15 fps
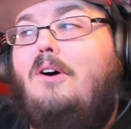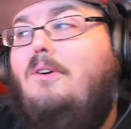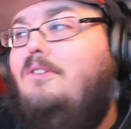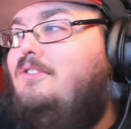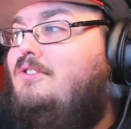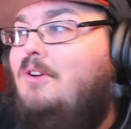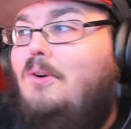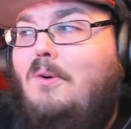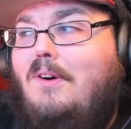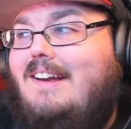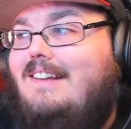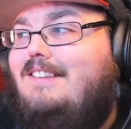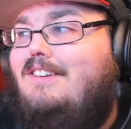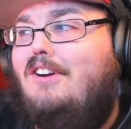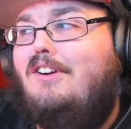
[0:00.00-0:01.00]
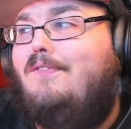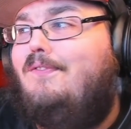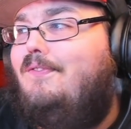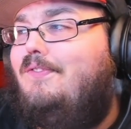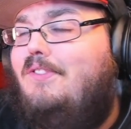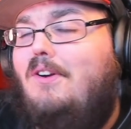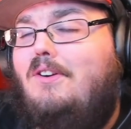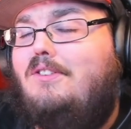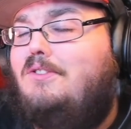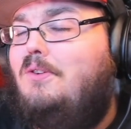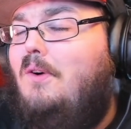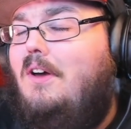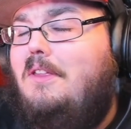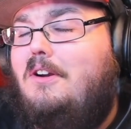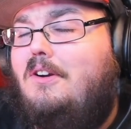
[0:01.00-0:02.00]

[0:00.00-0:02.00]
Don't do it! Your two